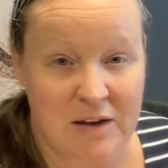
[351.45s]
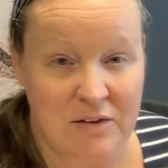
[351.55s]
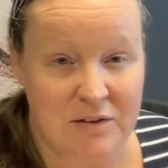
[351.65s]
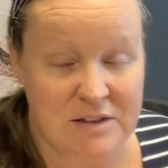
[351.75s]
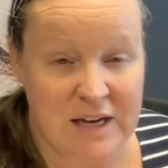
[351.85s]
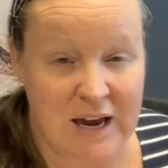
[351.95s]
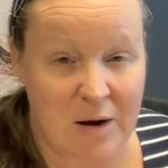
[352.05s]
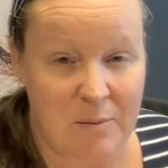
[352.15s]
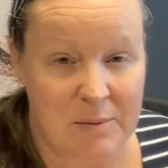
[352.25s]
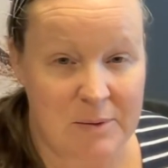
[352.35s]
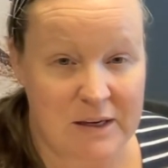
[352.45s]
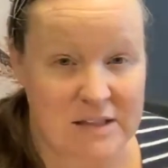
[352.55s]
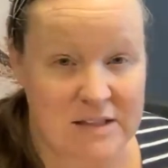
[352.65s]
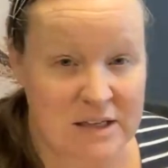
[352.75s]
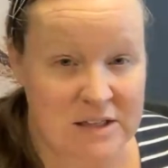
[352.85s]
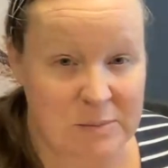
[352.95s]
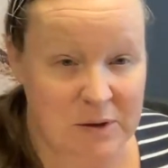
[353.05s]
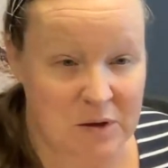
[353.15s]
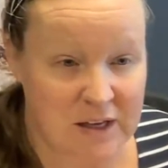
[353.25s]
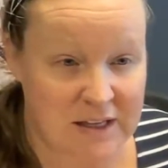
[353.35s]
because he'd been looking
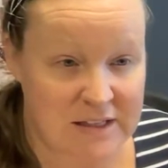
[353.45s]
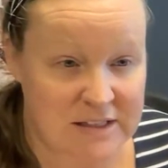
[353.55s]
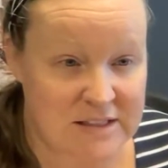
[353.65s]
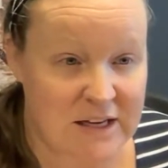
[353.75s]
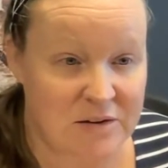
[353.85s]
into this now.